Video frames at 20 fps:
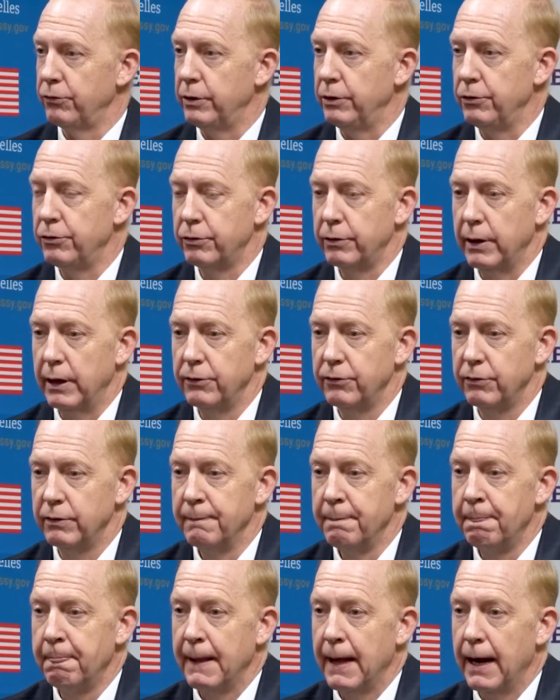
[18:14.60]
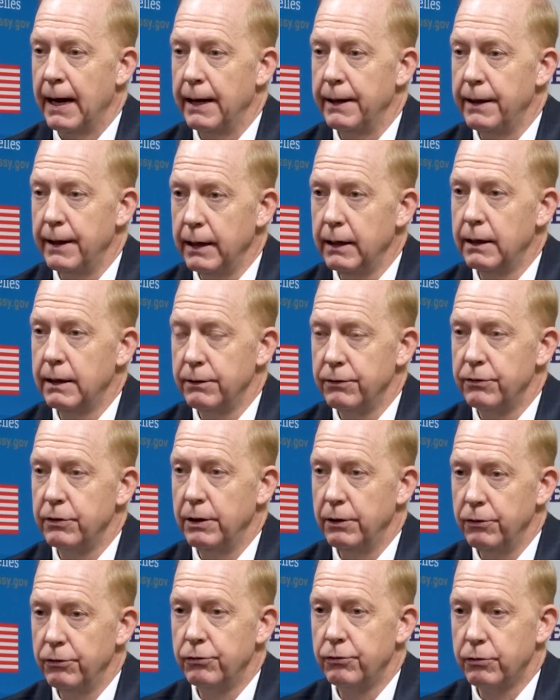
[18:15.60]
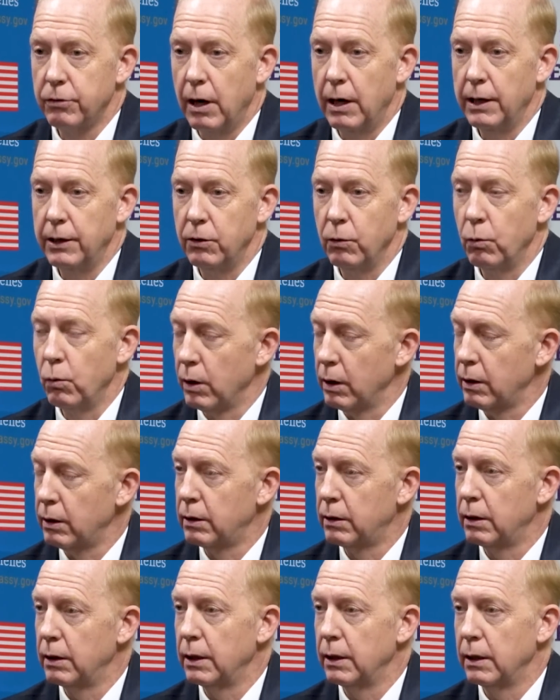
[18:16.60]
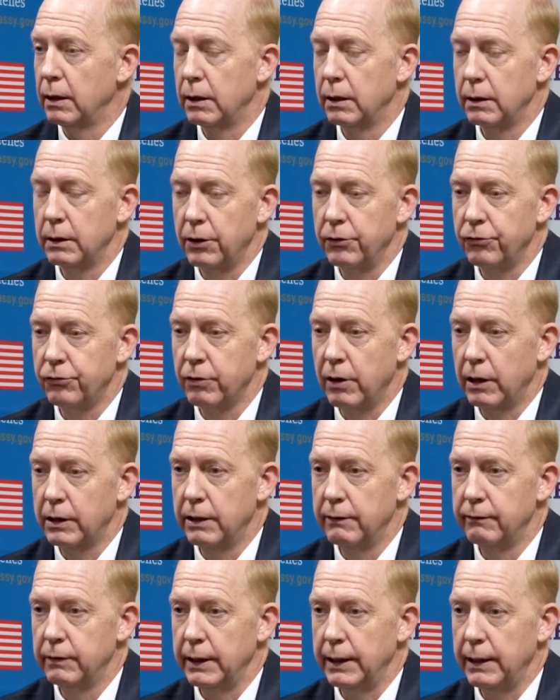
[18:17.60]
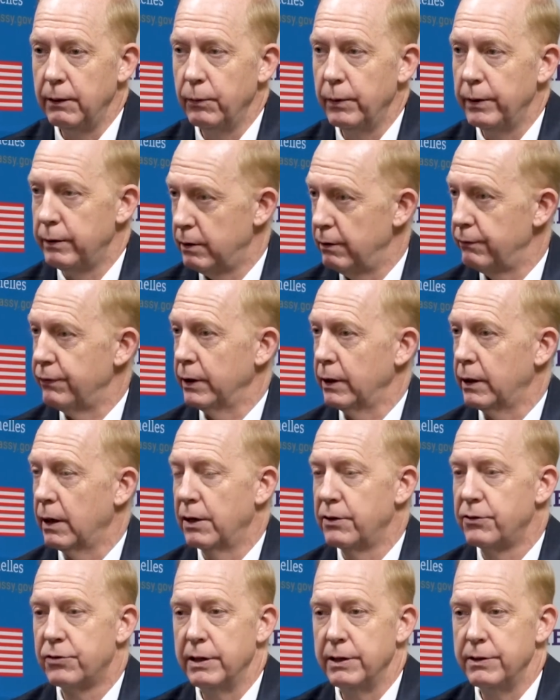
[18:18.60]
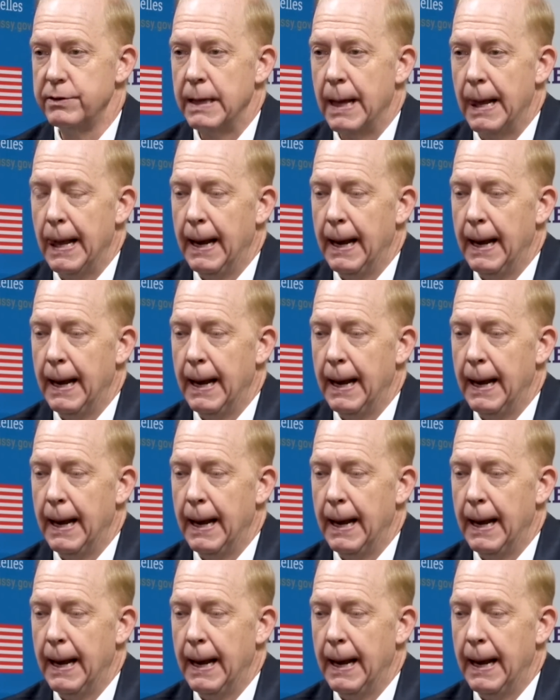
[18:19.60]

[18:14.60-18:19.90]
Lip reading: interests, and I think is trying to work constructively with different countries.